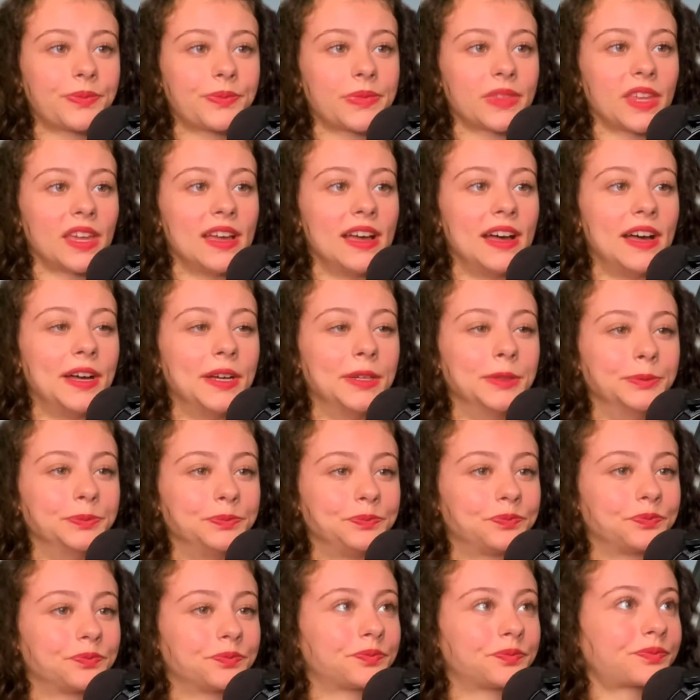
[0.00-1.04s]
Yeah,
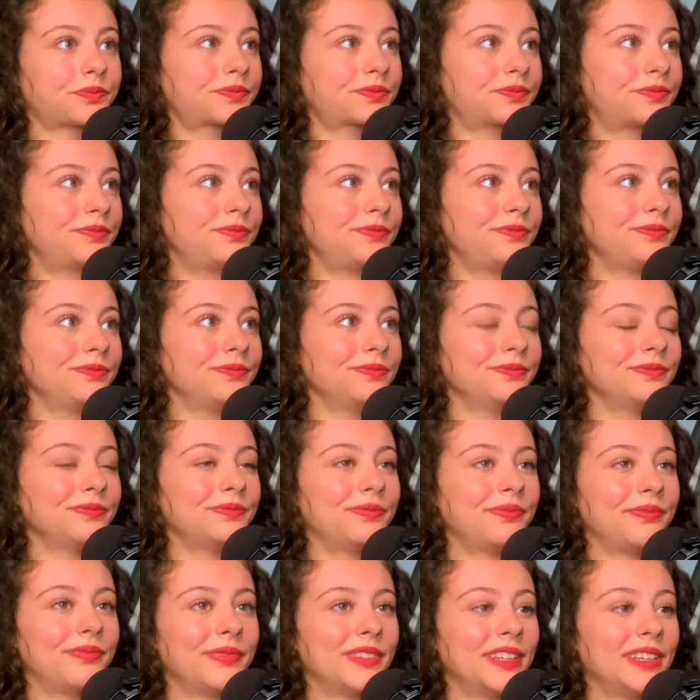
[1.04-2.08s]

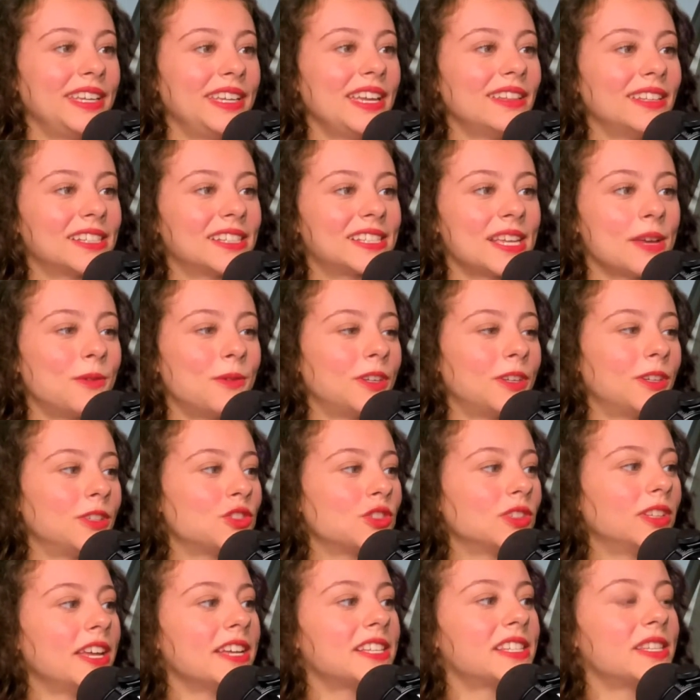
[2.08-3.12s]
let's get 100 likes and